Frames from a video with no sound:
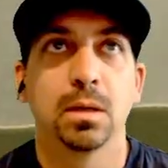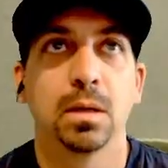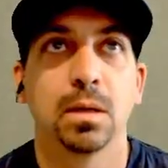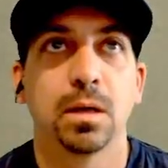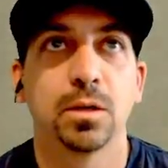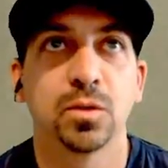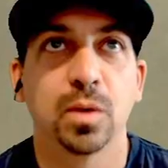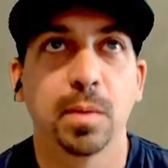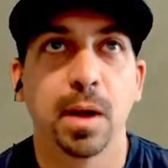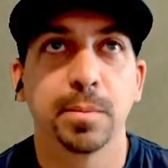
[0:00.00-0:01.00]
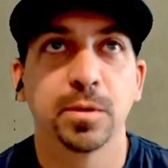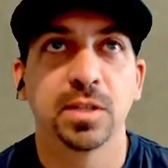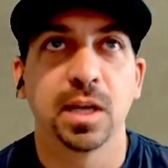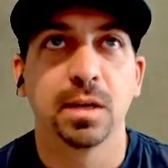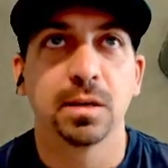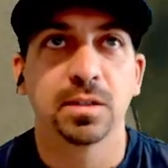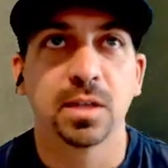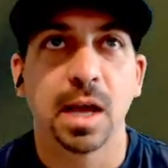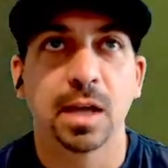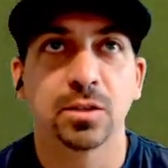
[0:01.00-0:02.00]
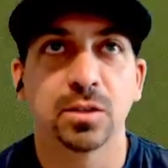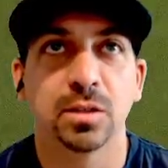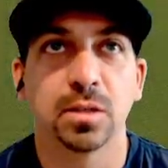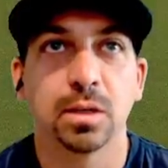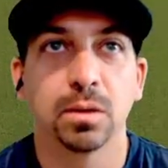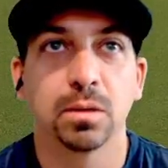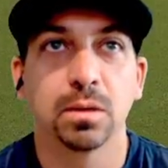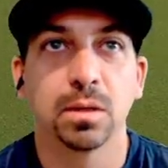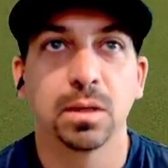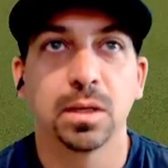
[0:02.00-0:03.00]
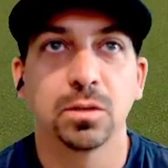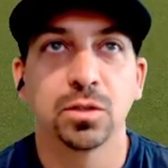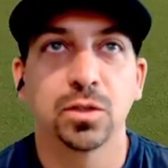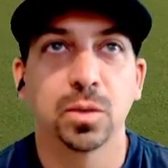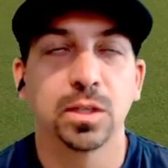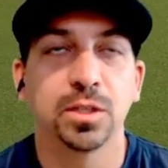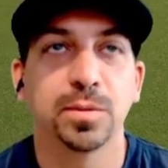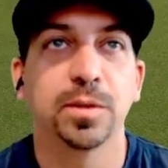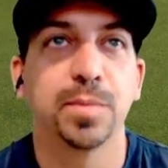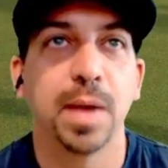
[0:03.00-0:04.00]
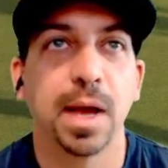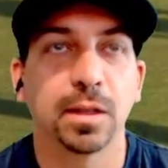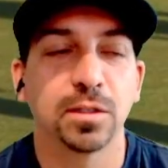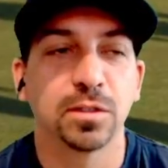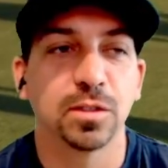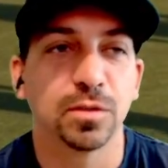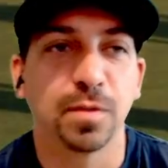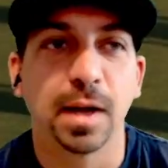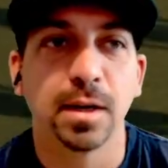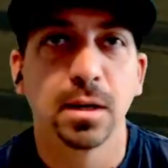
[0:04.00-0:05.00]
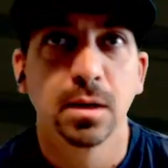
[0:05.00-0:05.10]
Underswung by a percent. It's actually a little short. It spins back. It's just fine.